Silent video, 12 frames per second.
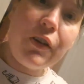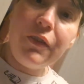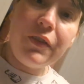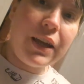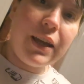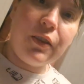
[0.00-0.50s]

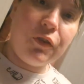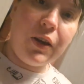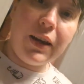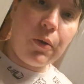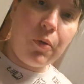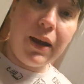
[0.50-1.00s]
even get to find
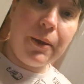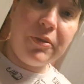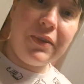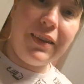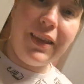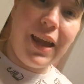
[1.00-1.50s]
out what
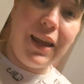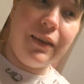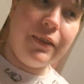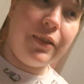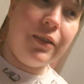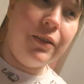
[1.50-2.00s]
happens at the
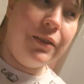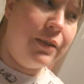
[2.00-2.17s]
end.